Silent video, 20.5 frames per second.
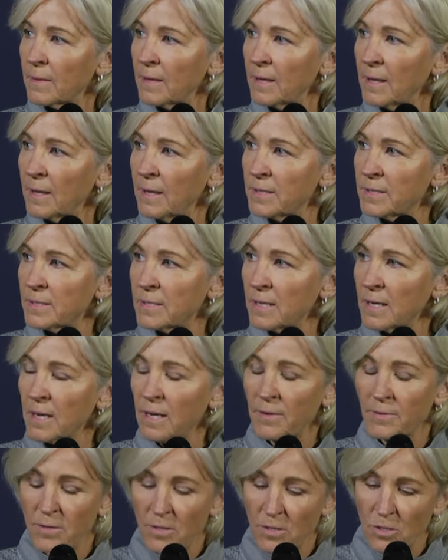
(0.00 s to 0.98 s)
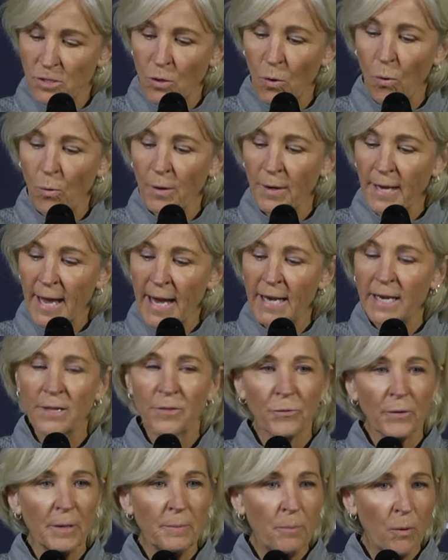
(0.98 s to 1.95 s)
It's scoring
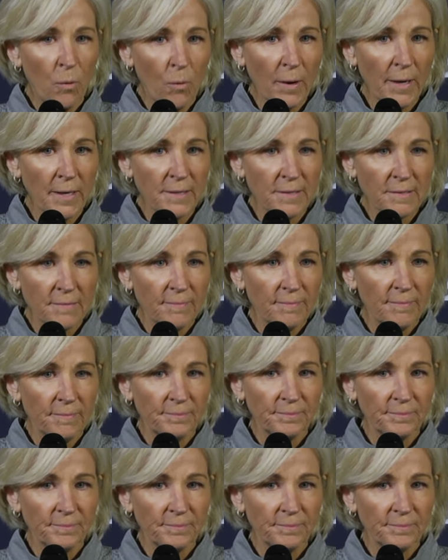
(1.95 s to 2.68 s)
83 points,